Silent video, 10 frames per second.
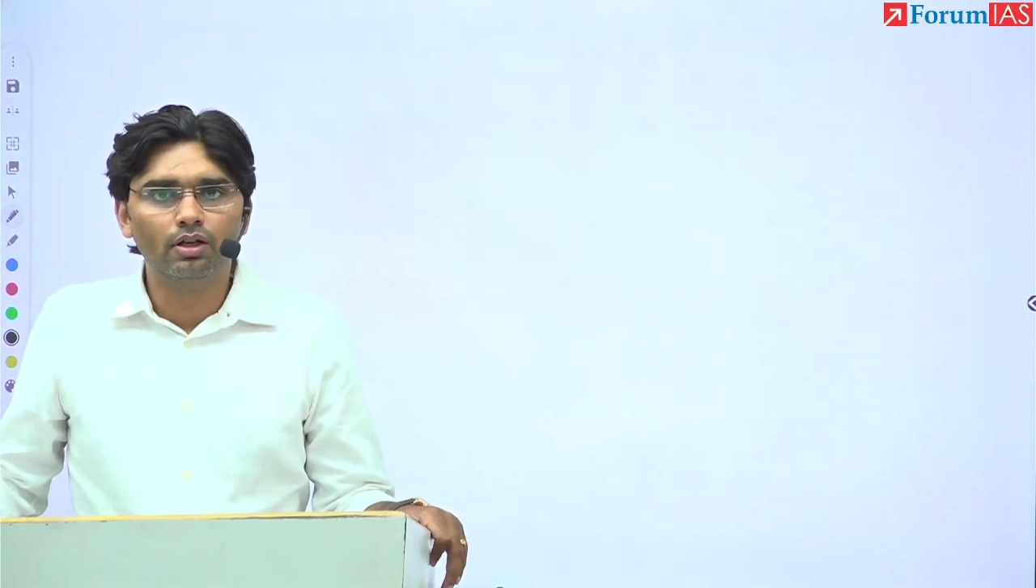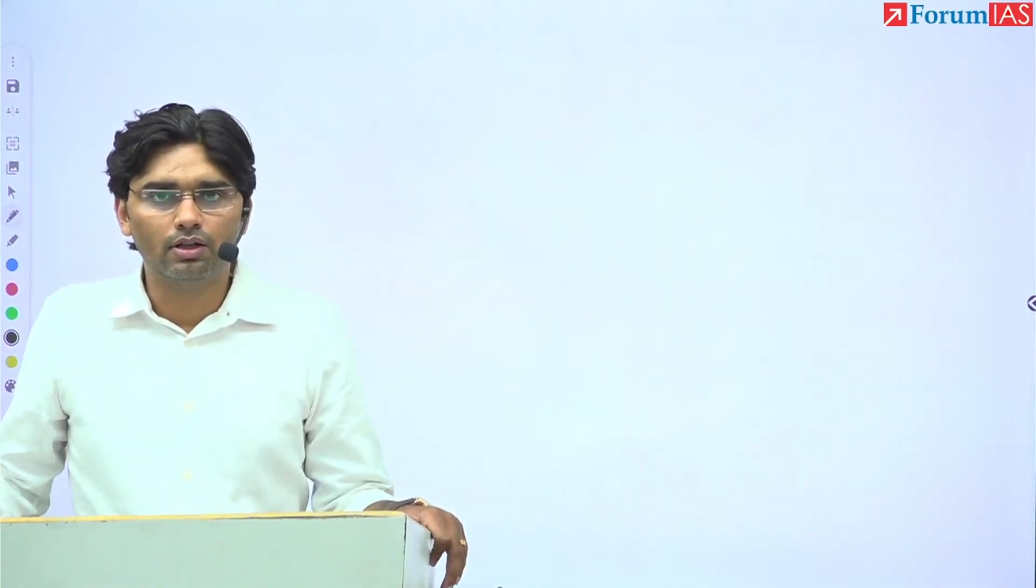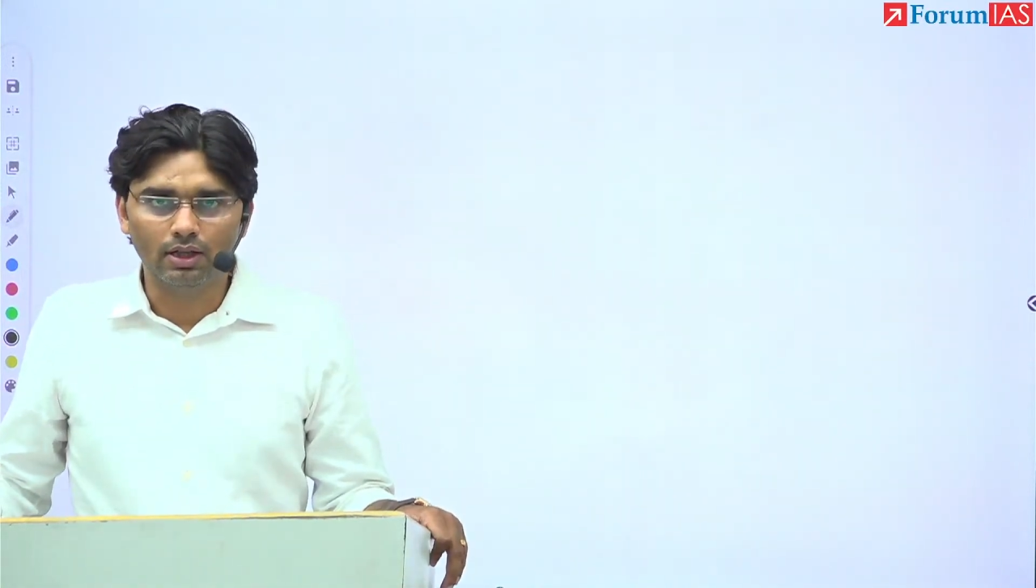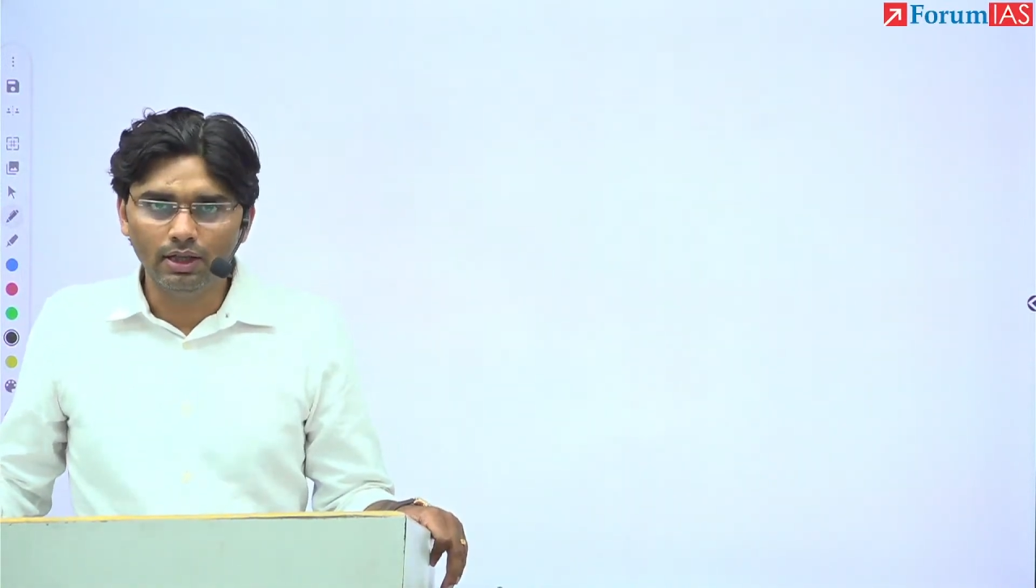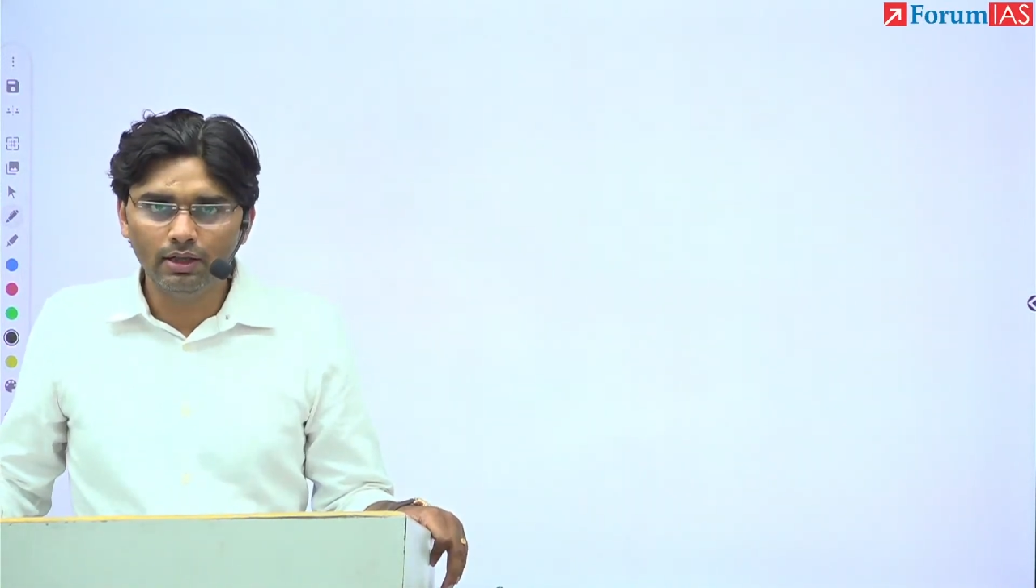
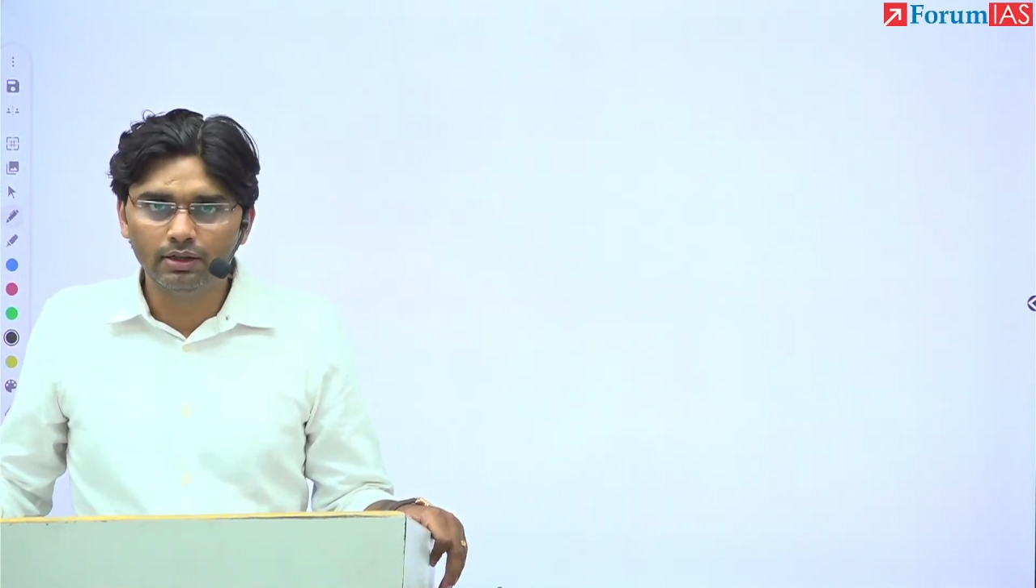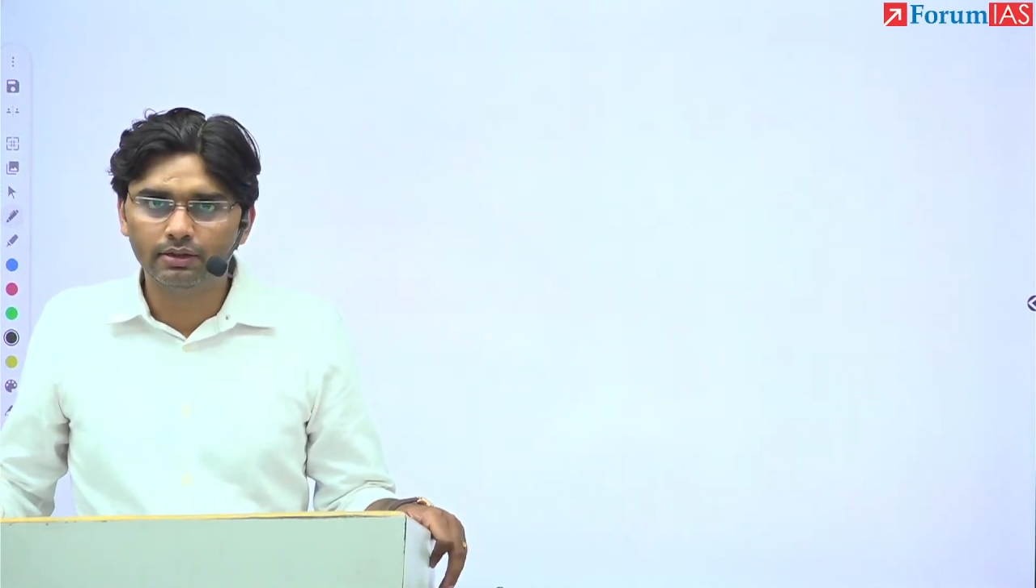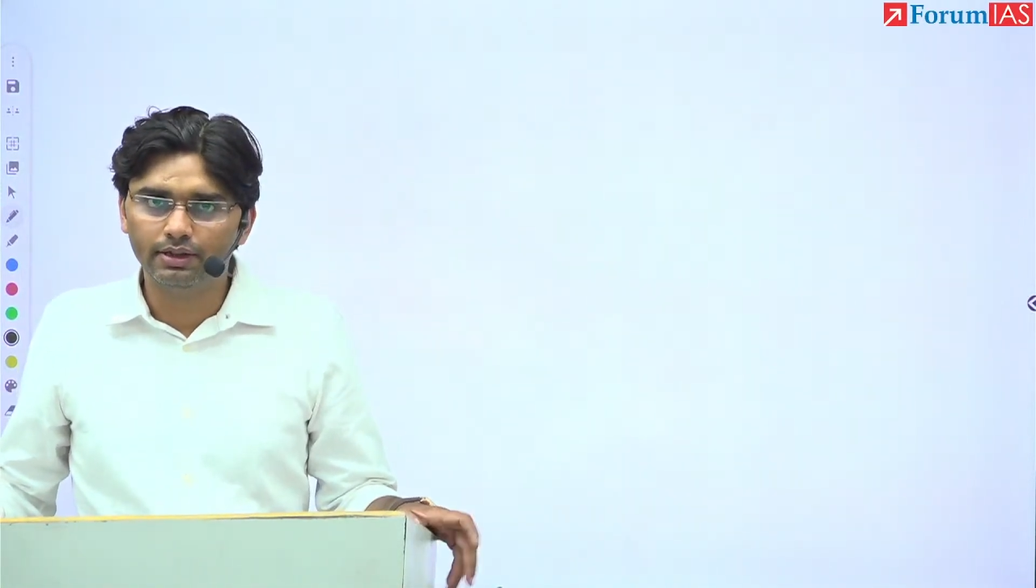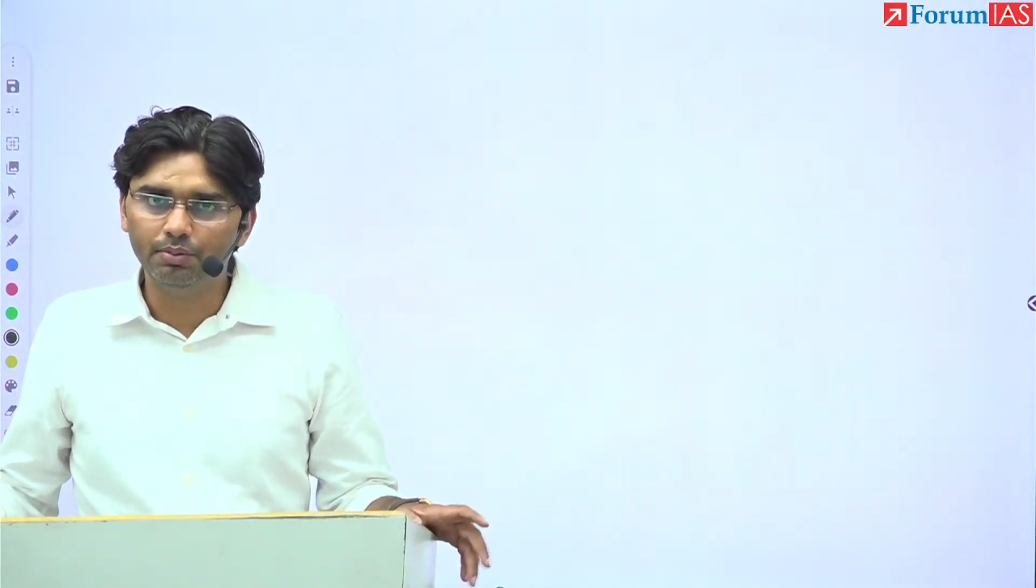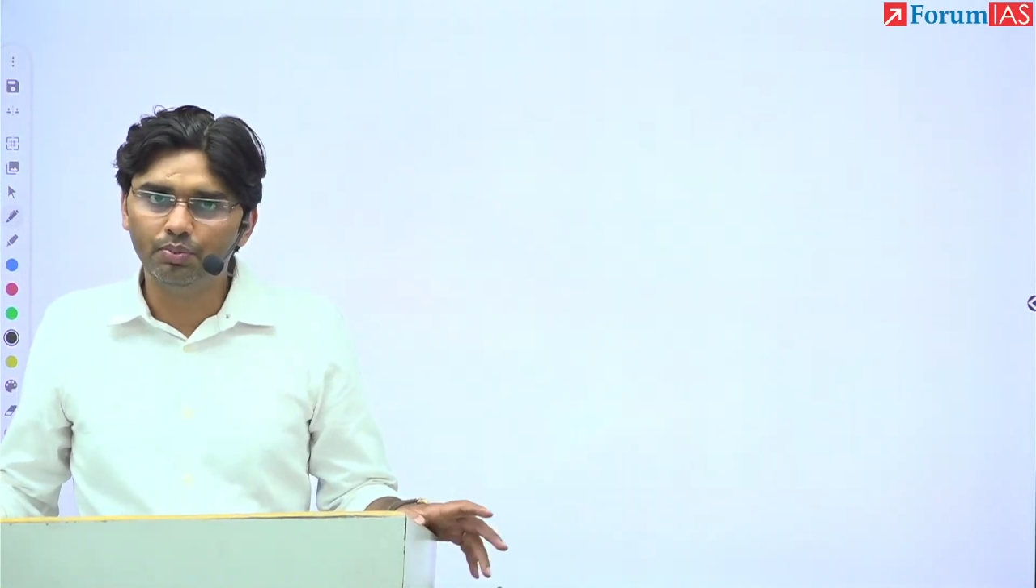right,
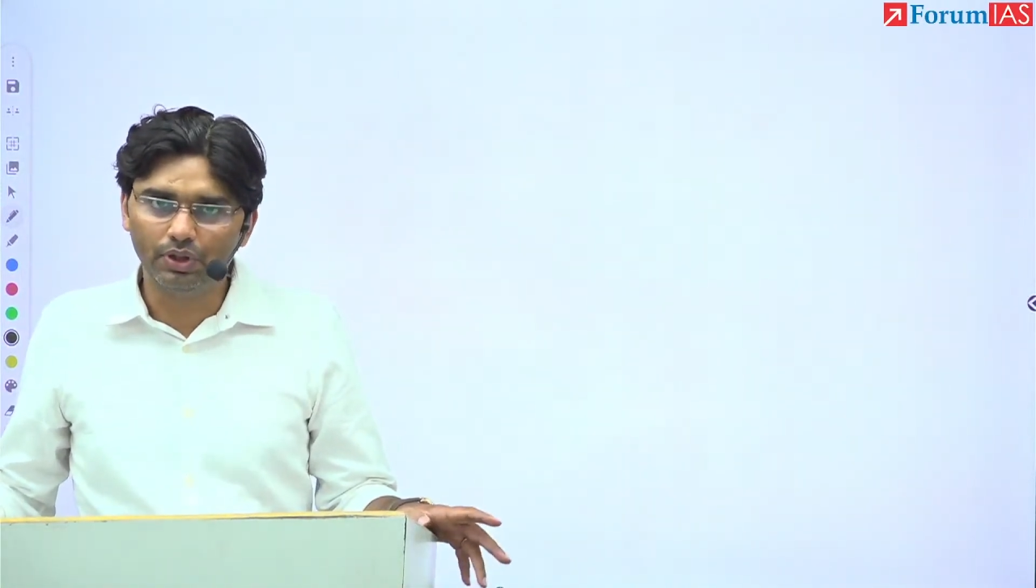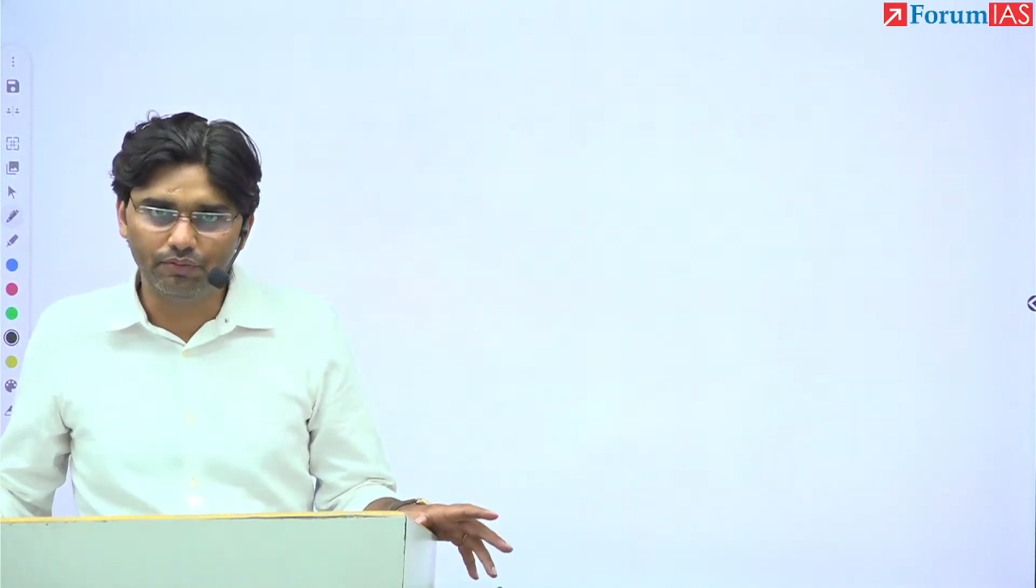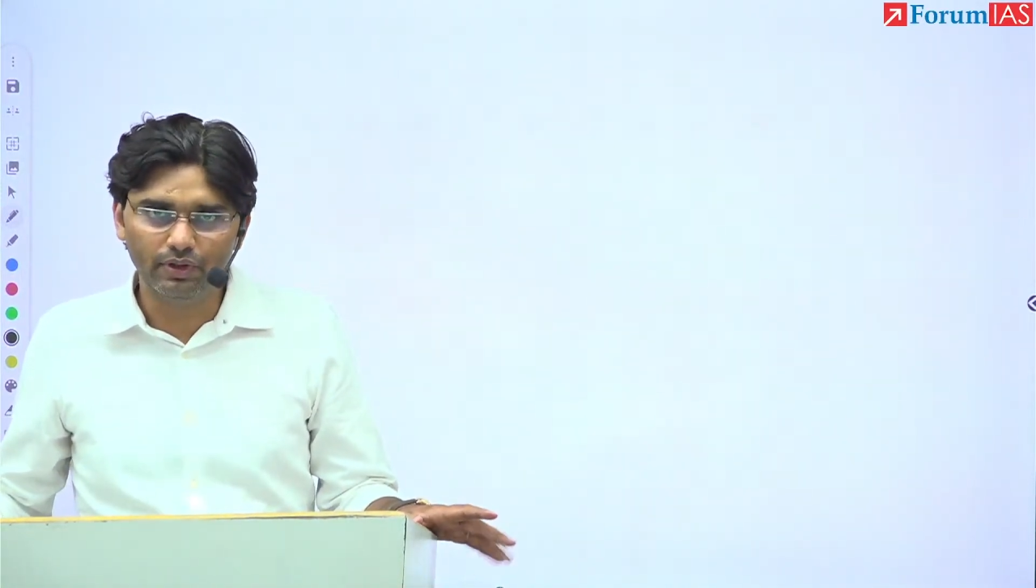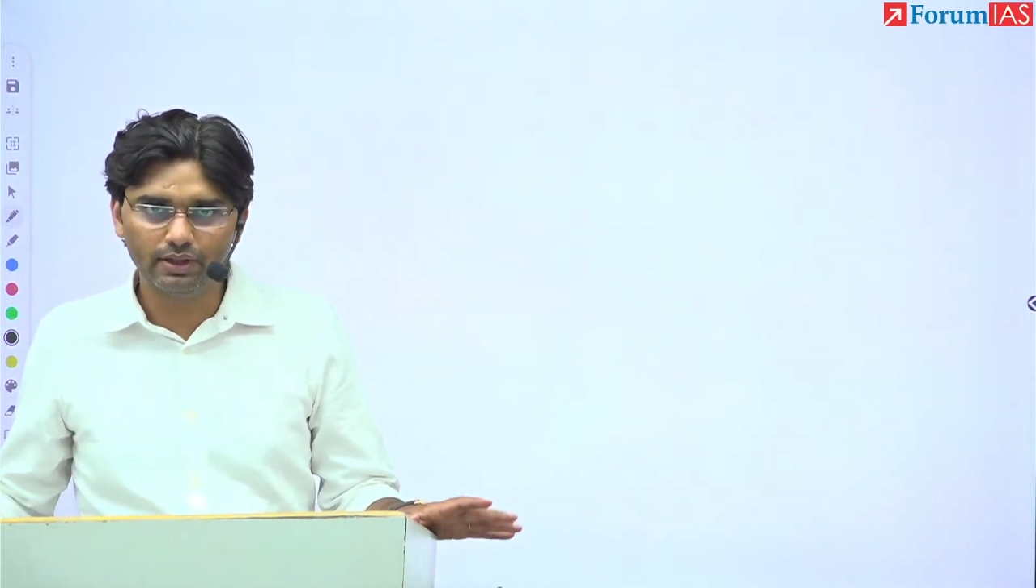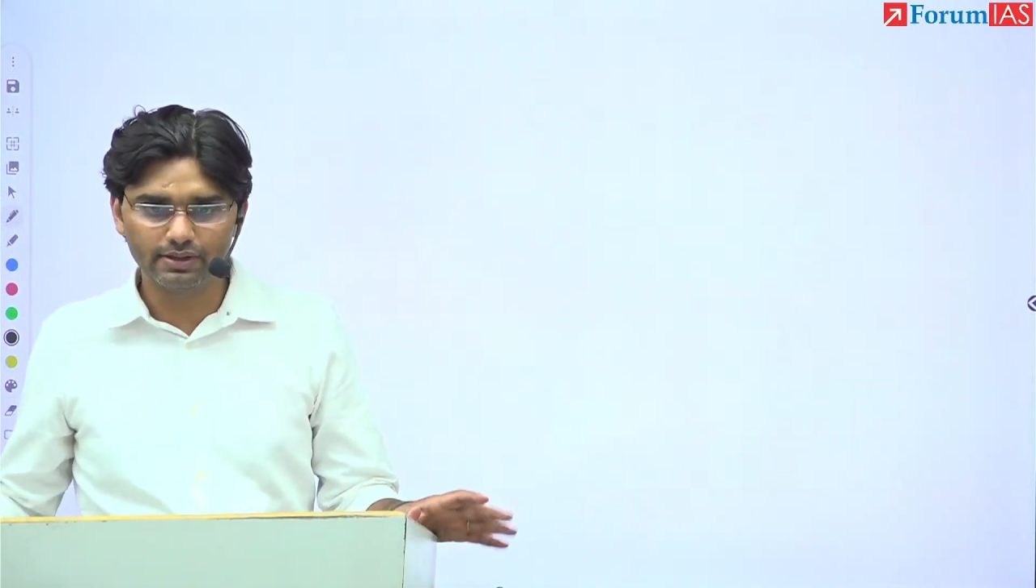the previous